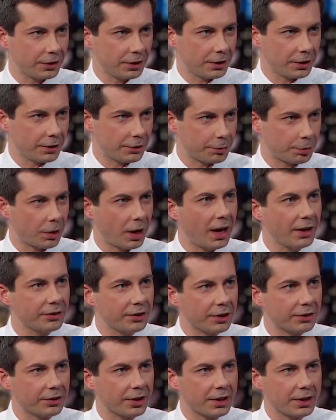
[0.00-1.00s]
in this
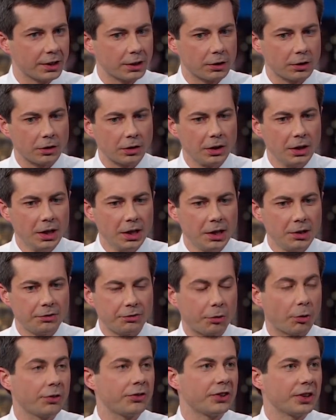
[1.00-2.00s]
process, I think, are
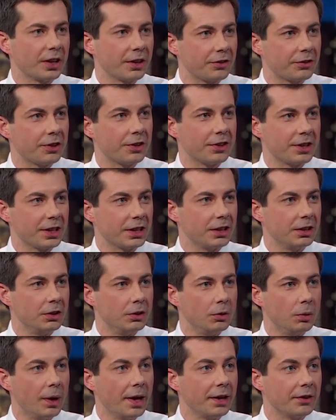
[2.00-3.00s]
forcing us to think in
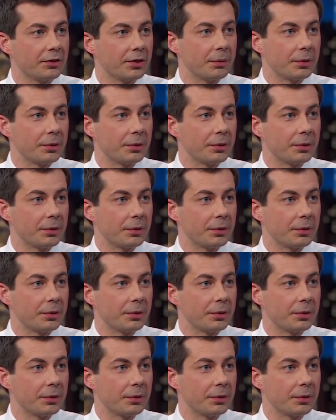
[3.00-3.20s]
new ways.